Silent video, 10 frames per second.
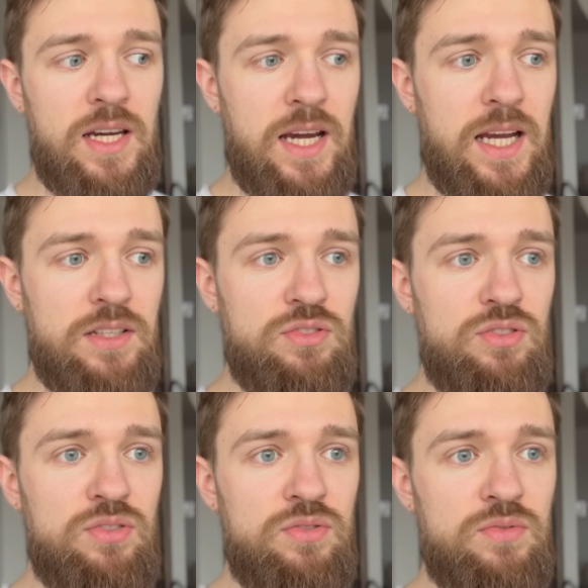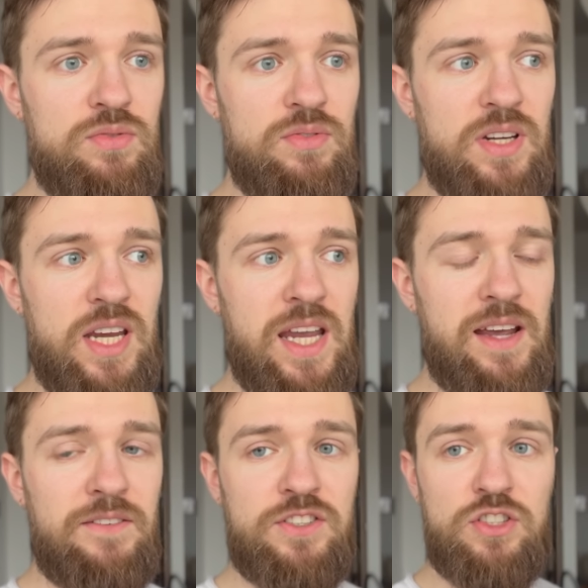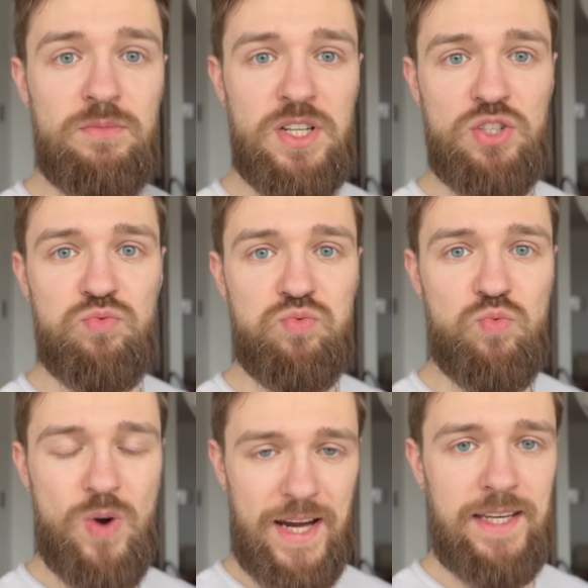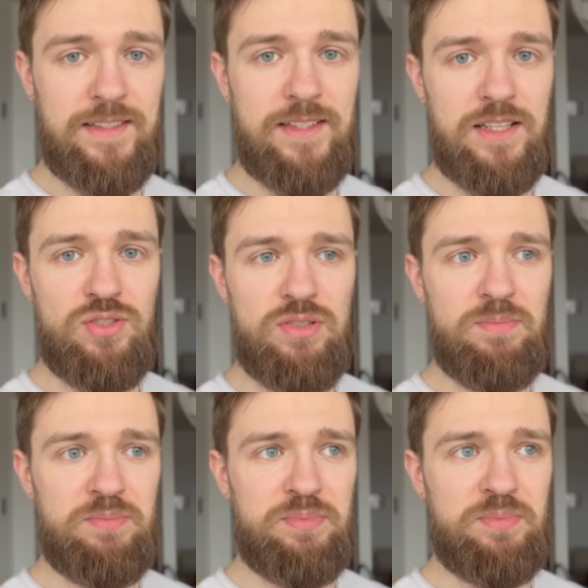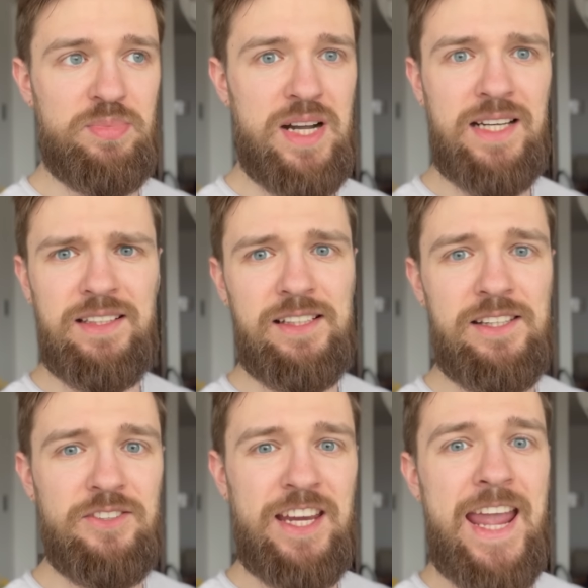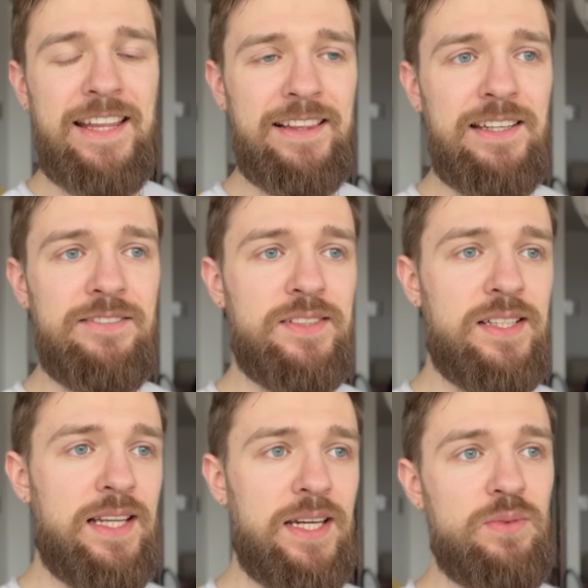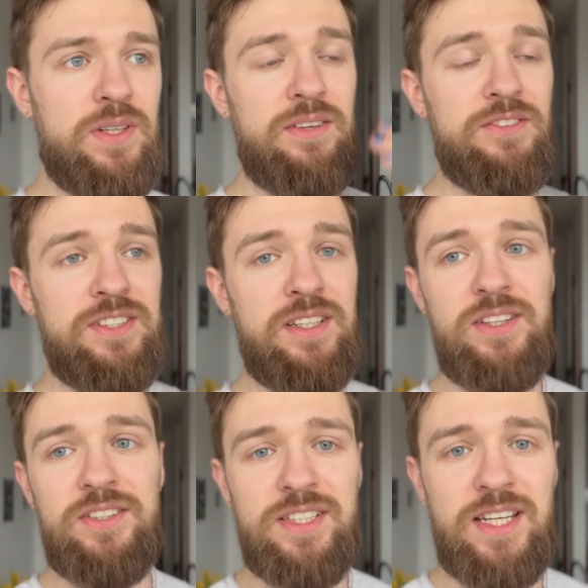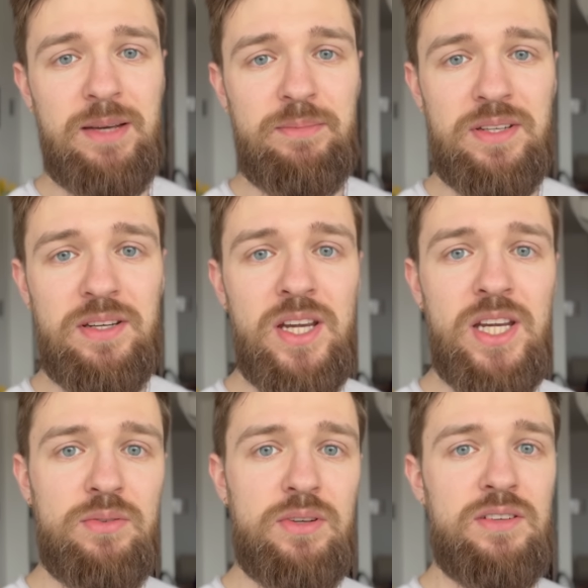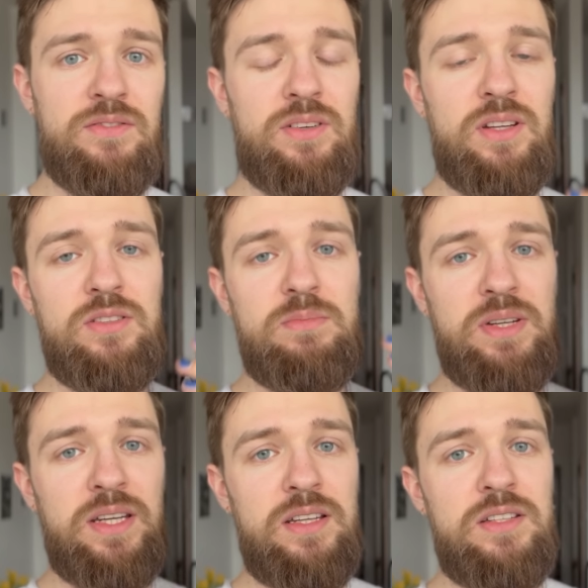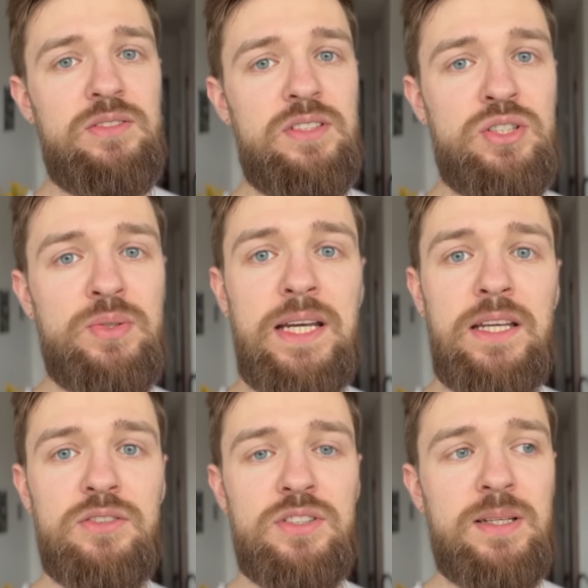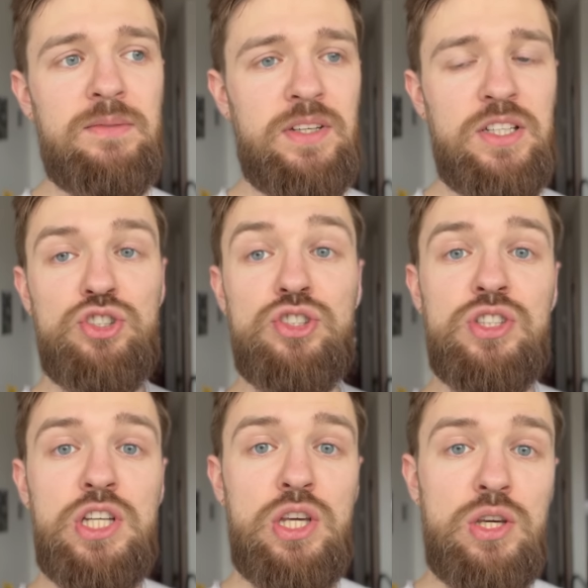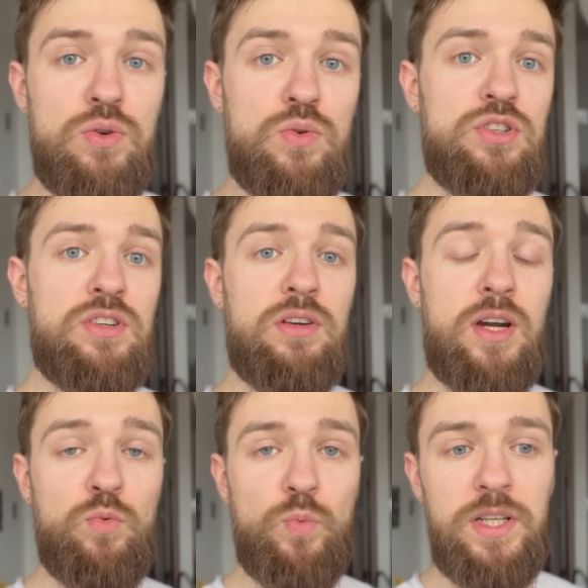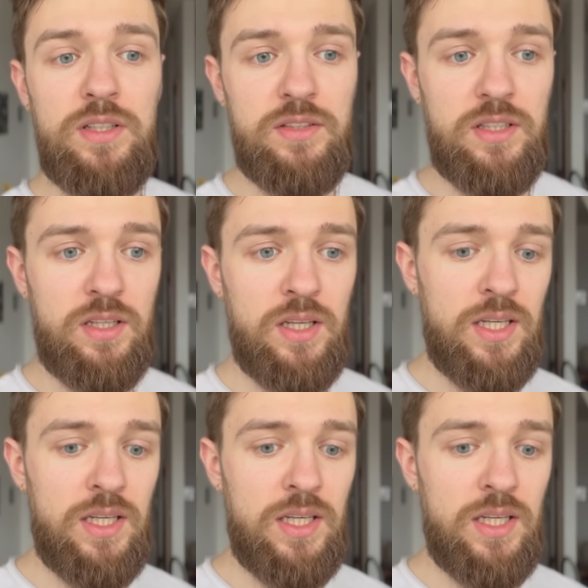and you have so much weight that you practically can't lift it. Like, what if stairs happen? What if you need to bring it into a train or something? It's just huge and unwieldy,